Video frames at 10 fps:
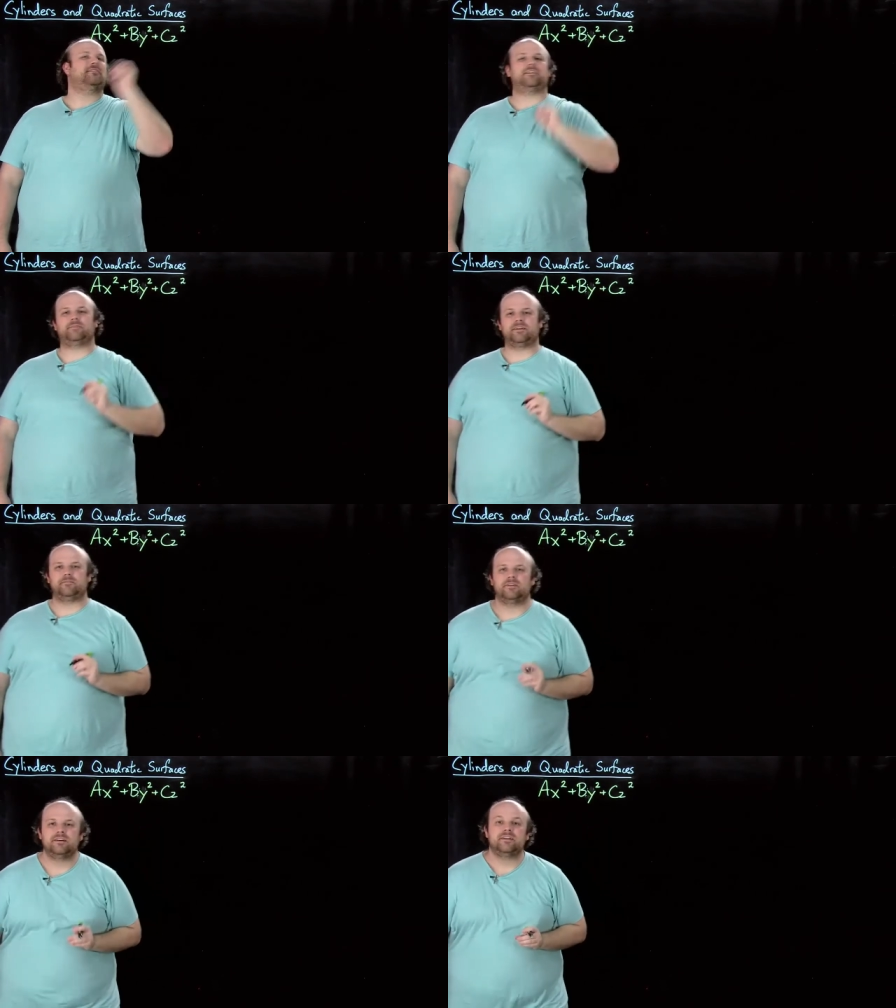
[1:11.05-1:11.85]
There we
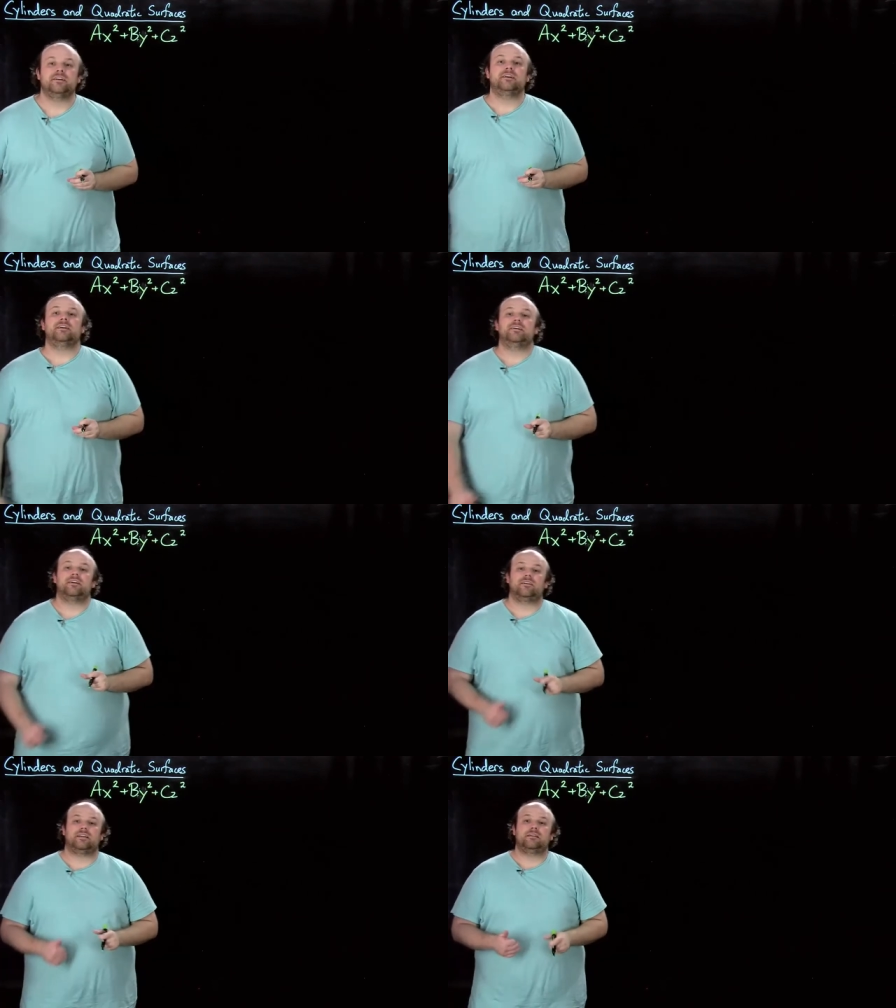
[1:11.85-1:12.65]
go.
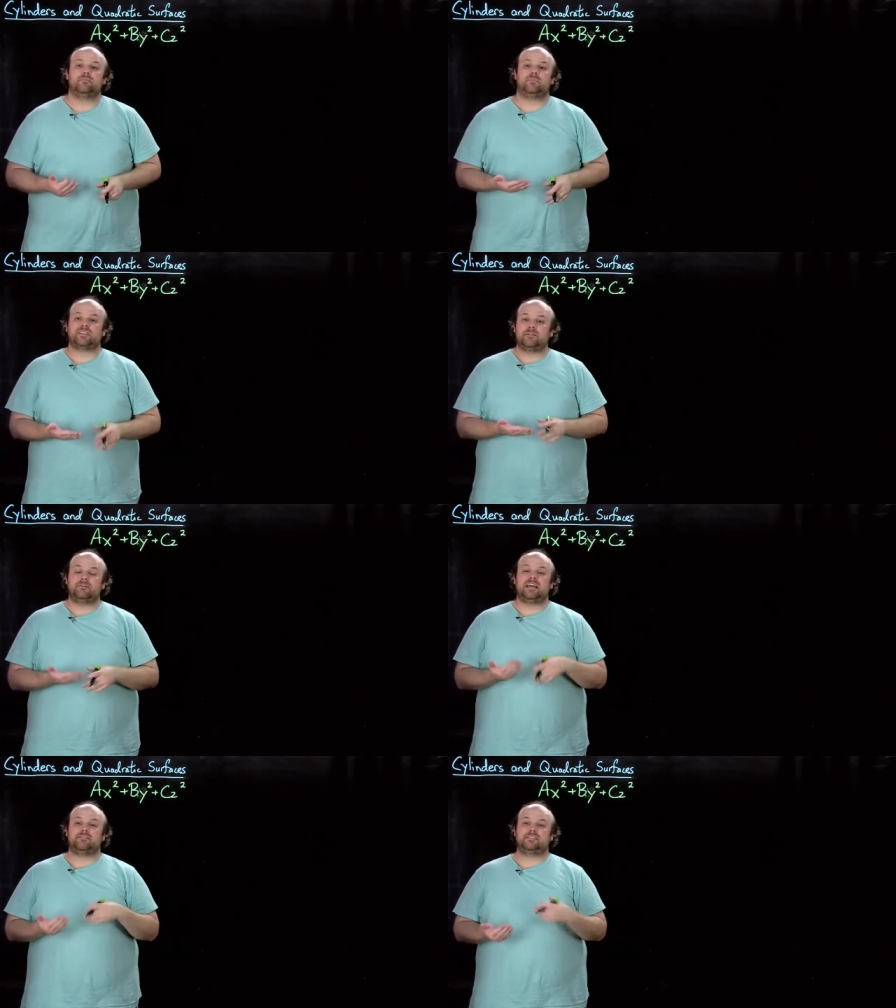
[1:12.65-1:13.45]
Right? But then
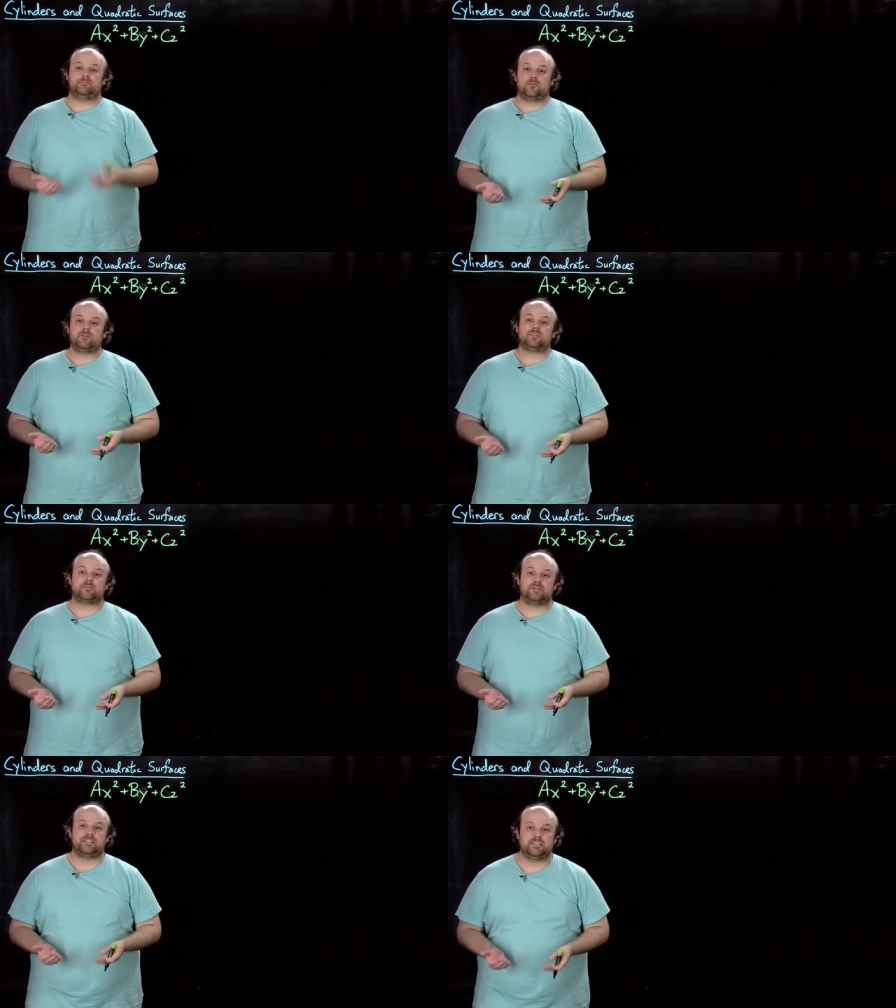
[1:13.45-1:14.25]
we have some more
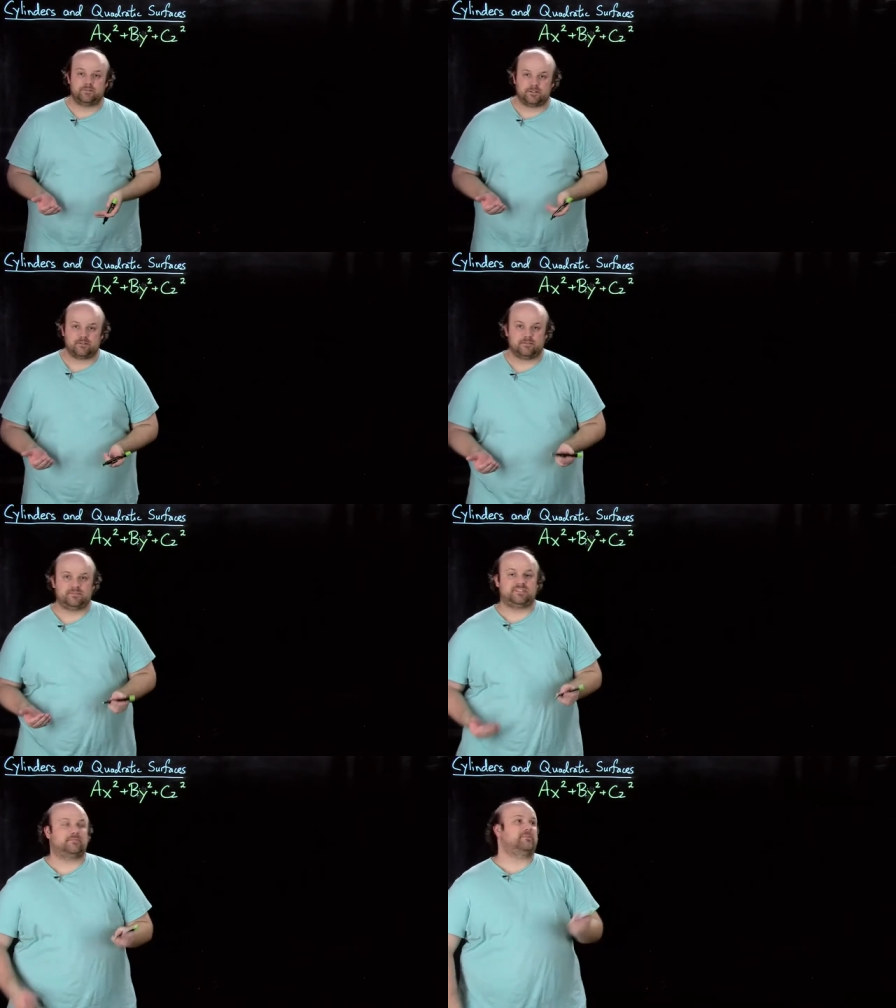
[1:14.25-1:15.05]
degree 2
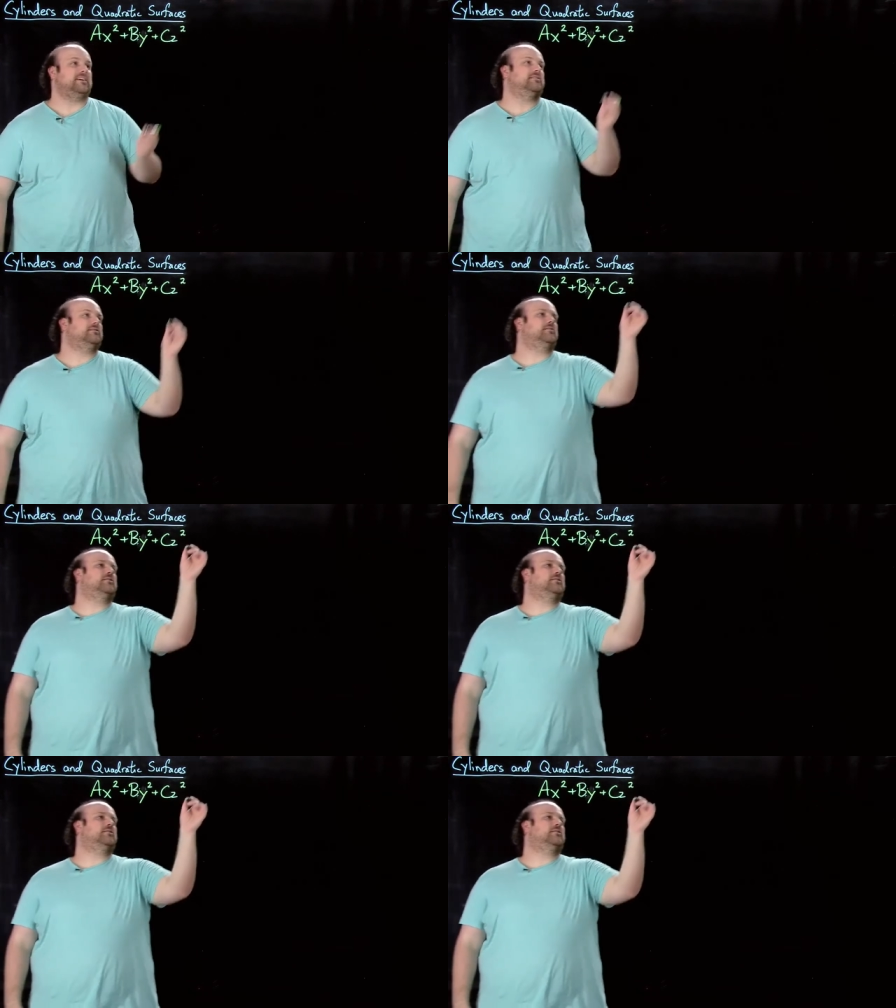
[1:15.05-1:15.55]
terms as well.